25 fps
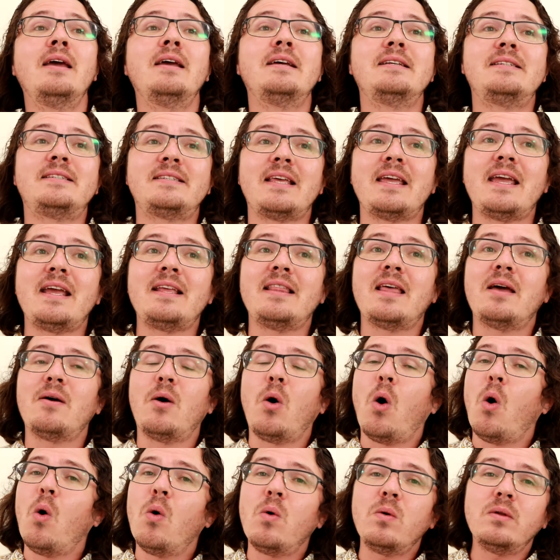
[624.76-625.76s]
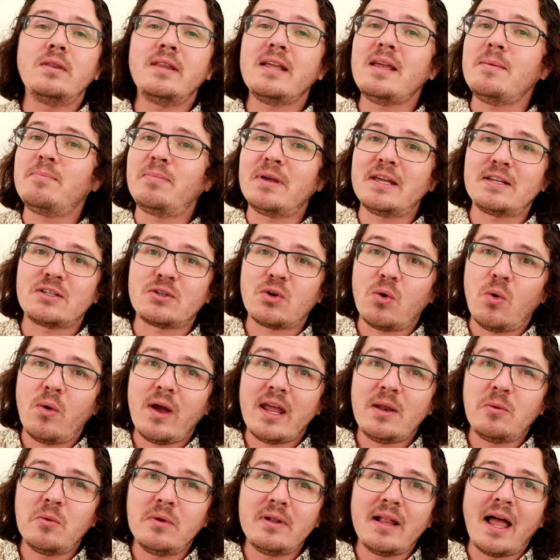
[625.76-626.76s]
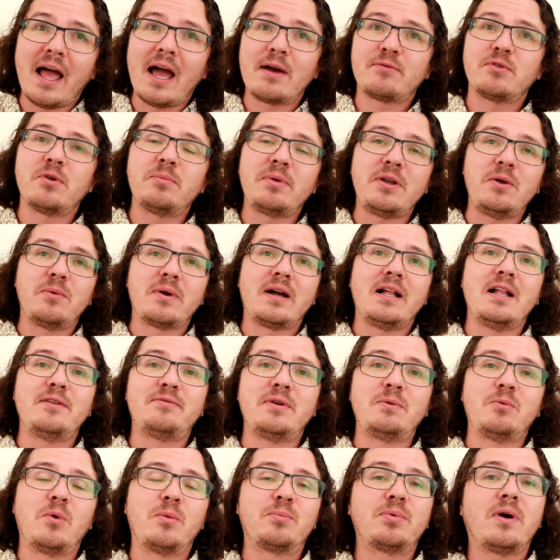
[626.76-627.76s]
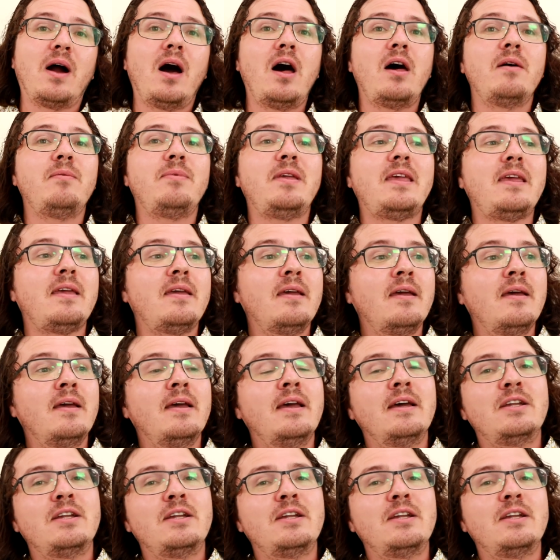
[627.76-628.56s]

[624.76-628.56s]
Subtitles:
Saying that only Bitcoin will ever be relevant will probably be